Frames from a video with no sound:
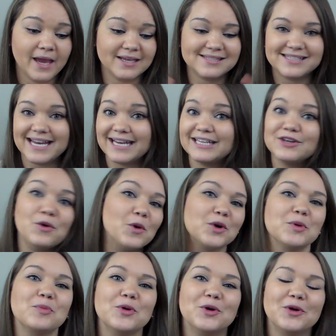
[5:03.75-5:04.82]
standing
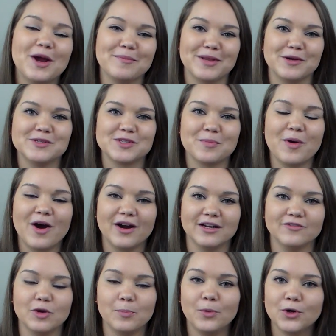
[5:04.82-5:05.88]
order program that I was a part
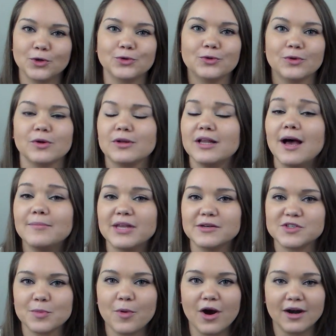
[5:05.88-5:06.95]
of, a book club that I
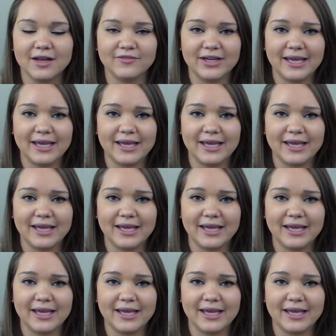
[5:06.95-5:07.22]
was a part of.